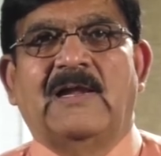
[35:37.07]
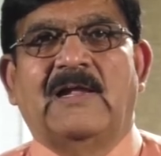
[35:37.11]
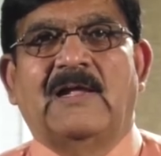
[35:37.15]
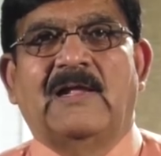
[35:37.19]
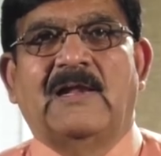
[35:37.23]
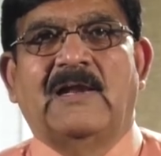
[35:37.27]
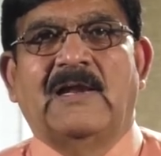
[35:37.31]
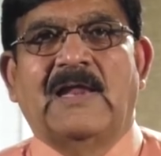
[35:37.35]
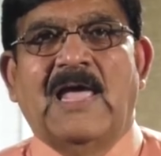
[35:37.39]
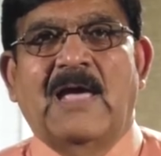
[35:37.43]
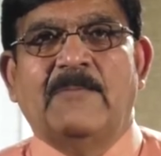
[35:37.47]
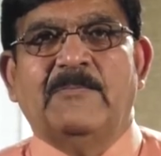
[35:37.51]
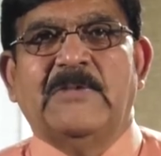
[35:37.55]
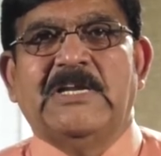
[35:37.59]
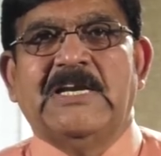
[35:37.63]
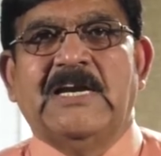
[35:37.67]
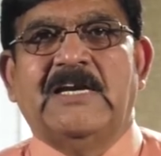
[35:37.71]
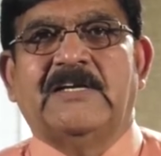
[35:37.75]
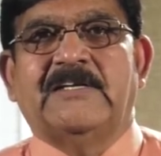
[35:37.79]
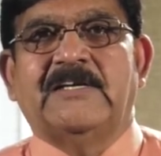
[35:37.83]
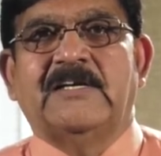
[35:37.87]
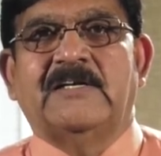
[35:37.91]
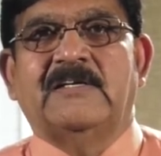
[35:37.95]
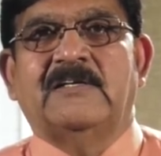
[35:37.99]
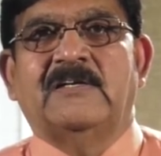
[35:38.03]

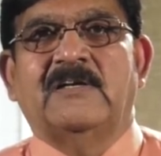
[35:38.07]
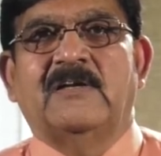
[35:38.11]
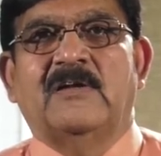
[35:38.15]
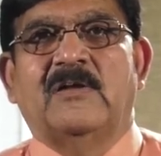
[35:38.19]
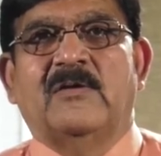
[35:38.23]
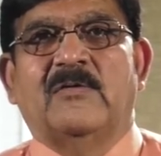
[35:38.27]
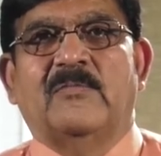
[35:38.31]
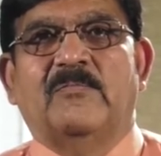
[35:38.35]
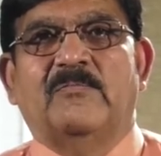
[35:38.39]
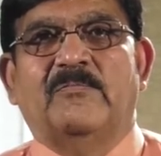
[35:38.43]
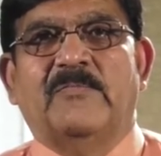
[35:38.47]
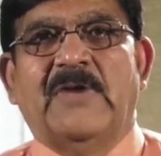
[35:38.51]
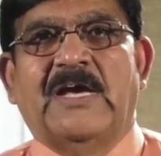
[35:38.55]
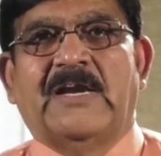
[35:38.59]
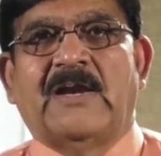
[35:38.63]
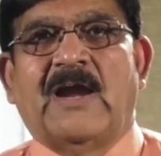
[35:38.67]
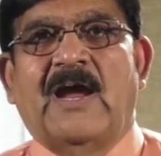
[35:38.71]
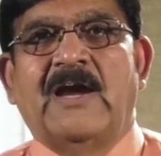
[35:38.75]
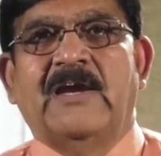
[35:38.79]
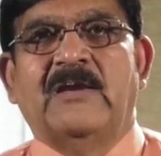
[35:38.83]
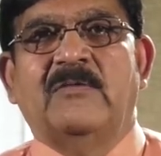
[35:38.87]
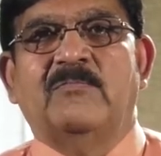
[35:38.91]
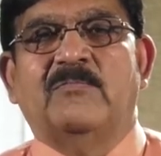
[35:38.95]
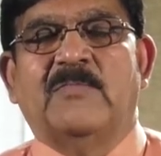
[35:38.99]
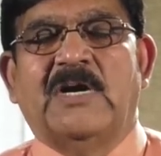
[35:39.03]
laminated
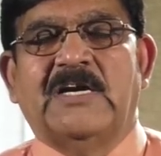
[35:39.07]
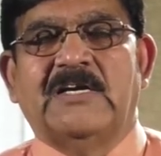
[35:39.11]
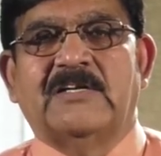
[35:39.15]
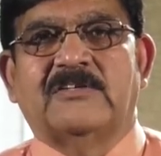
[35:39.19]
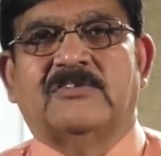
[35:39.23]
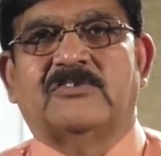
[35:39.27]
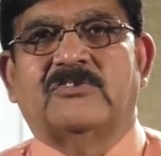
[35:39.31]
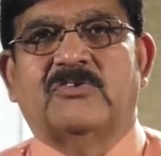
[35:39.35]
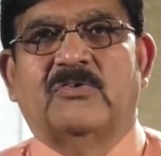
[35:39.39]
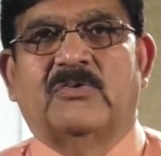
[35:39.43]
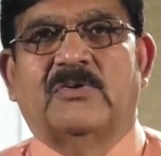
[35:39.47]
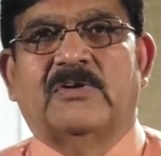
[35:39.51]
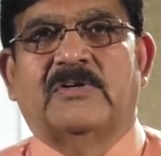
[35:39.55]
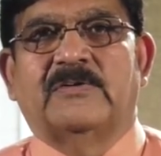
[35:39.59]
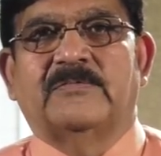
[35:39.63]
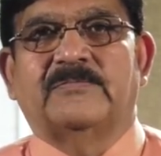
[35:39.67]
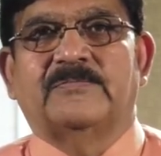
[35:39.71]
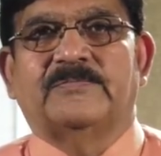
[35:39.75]
marine mudstone.